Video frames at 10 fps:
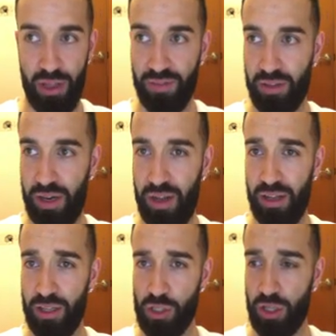He'll have to
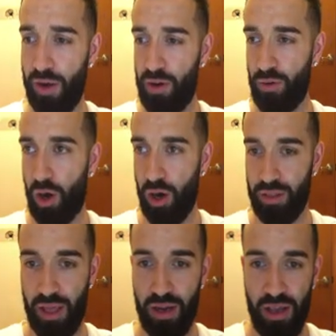uh, get rid of a
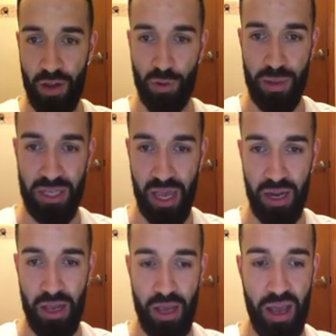card then from his
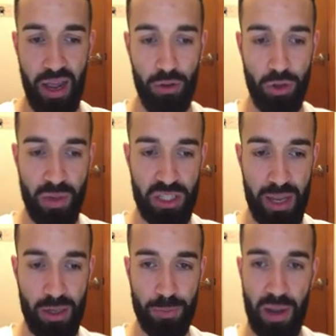hand and as much
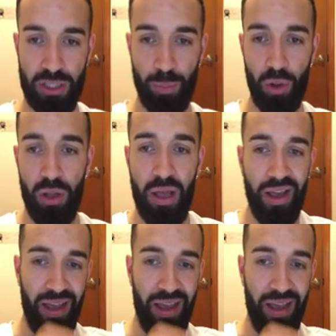damage as possible.